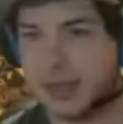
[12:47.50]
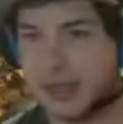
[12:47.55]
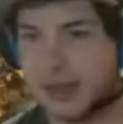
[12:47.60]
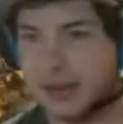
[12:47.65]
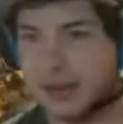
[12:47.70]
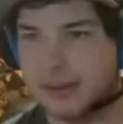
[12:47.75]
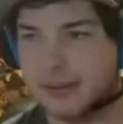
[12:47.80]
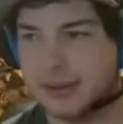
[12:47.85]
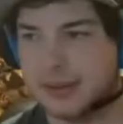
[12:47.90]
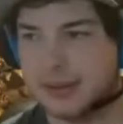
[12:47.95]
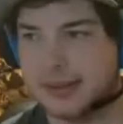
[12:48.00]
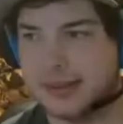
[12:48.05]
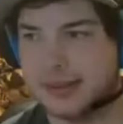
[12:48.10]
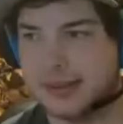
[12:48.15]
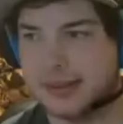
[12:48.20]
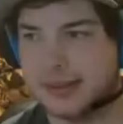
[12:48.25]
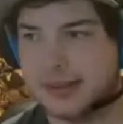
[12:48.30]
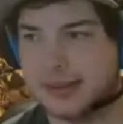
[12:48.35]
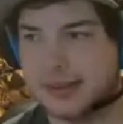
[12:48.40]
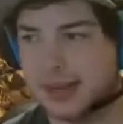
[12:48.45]
like, "Yeah,
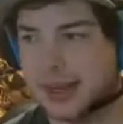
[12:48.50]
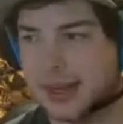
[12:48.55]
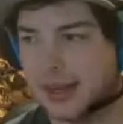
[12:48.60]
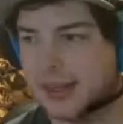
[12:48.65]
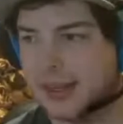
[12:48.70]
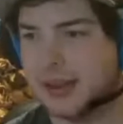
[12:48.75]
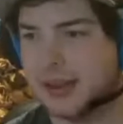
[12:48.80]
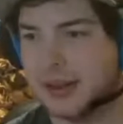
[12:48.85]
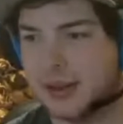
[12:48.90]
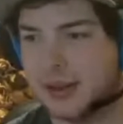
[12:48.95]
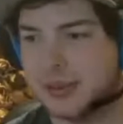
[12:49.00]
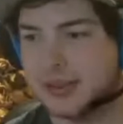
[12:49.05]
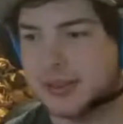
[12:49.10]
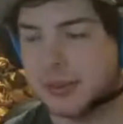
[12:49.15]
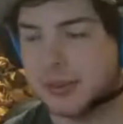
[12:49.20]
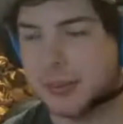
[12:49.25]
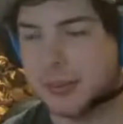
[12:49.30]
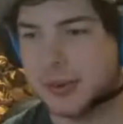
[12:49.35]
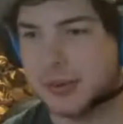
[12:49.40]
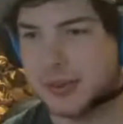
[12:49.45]
I noticed they were both in the
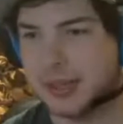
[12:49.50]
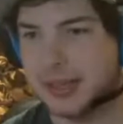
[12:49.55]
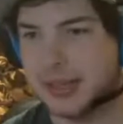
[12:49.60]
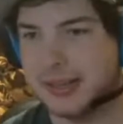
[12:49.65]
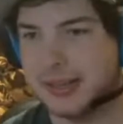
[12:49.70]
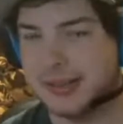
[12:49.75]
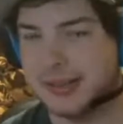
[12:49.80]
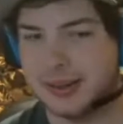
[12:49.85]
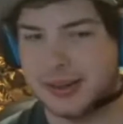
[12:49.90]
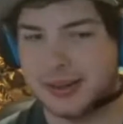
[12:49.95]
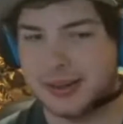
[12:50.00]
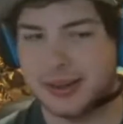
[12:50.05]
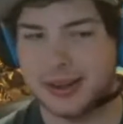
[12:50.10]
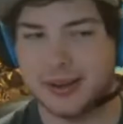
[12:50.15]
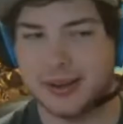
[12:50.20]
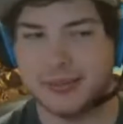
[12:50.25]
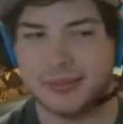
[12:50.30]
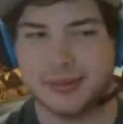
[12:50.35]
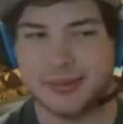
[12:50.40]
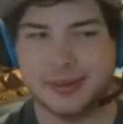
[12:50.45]
ECR camp." He's
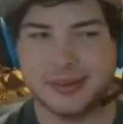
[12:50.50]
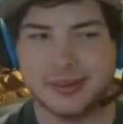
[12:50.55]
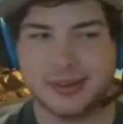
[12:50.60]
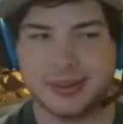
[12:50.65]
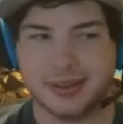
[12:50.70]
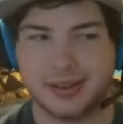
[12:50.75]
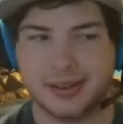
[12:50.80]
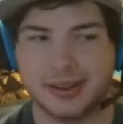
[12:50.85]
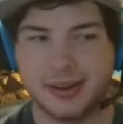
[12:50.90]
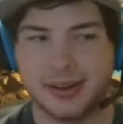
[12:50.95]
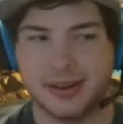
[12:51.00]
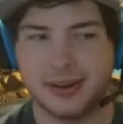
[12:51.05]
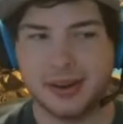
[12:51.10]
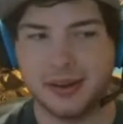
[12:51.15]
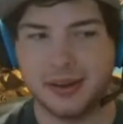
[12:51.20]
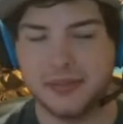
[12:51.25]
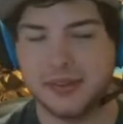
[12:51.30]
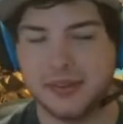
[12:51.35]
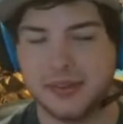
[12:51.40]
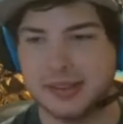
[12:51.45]
like, "Enough is
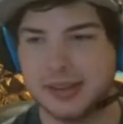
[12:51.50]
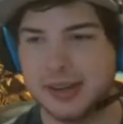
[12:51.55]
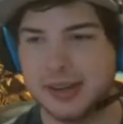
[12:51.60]
enough.